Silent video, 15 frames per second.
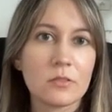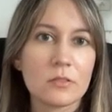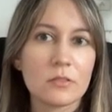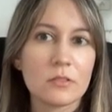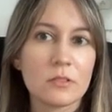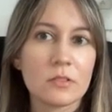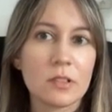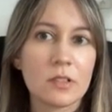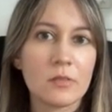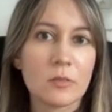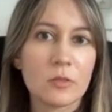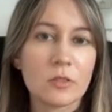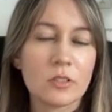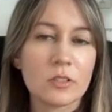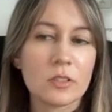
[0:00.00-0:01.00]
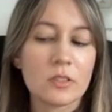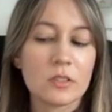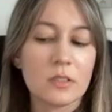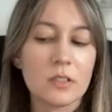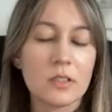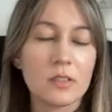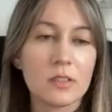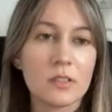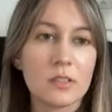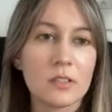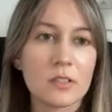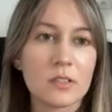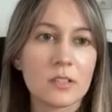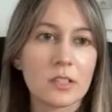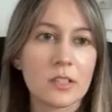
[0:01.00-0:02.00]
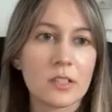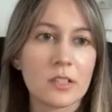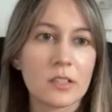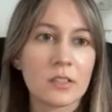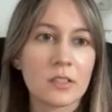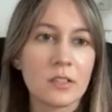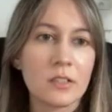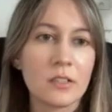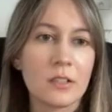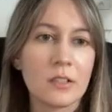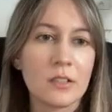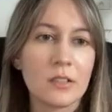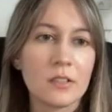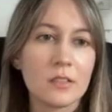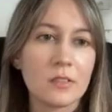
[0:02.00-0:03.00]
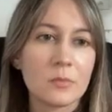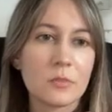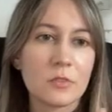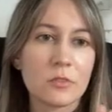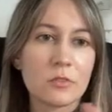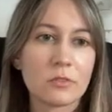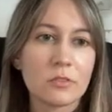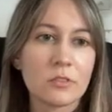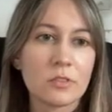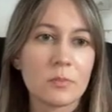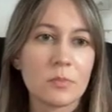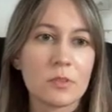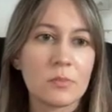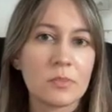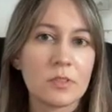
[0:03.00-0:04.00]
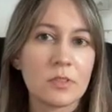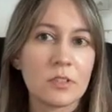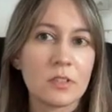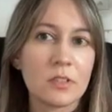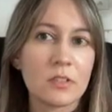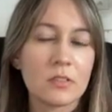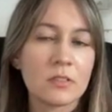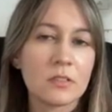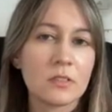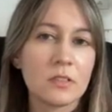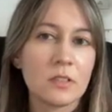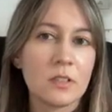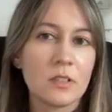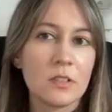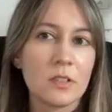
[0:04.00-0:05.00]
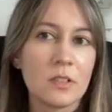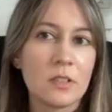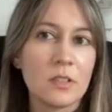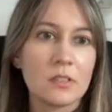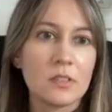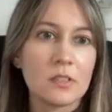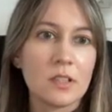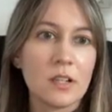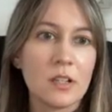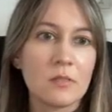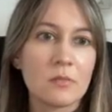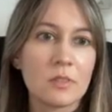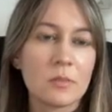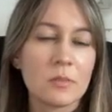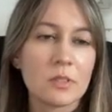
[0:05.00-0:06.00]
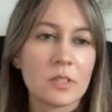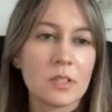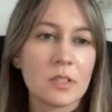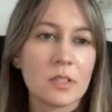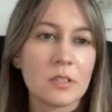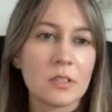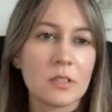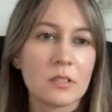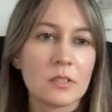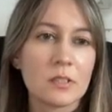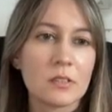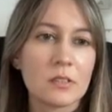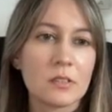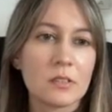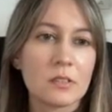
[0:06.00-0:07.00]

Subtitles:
go on awards and this is like the most popular design website